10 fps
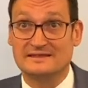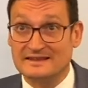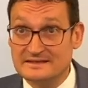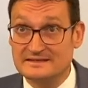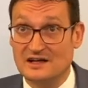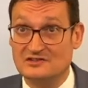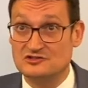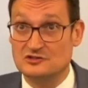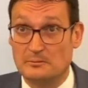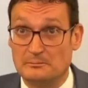10,000
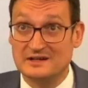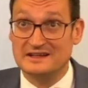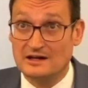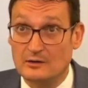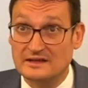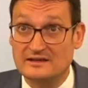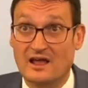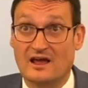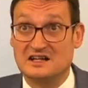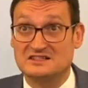euro per kilowatt,
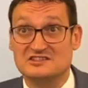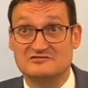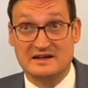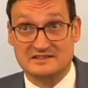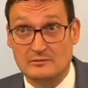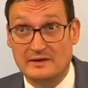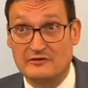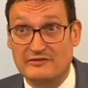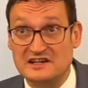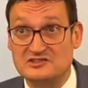achieved by some
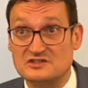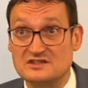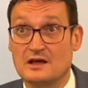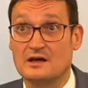manufacturers,